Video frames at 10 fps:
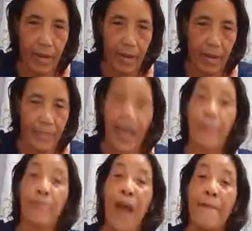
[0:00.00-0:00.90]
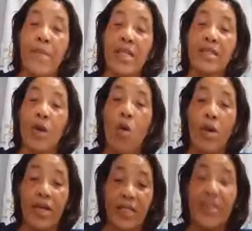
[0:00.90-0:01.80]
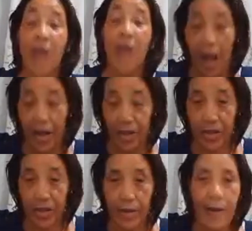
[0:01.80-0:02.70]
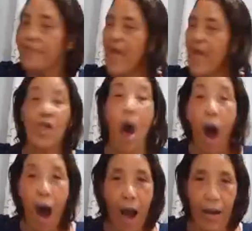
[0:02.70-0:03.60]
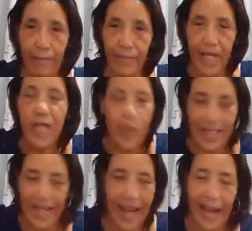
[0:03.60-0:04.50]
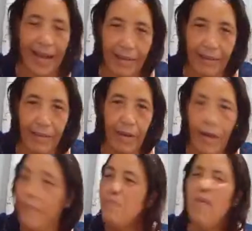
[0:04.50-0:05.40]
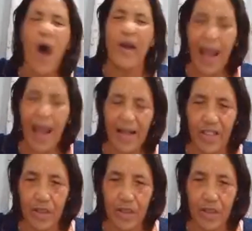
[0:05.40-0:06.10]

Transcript: that Prime Minister Holness be charged. That's all it would take. Nothing else.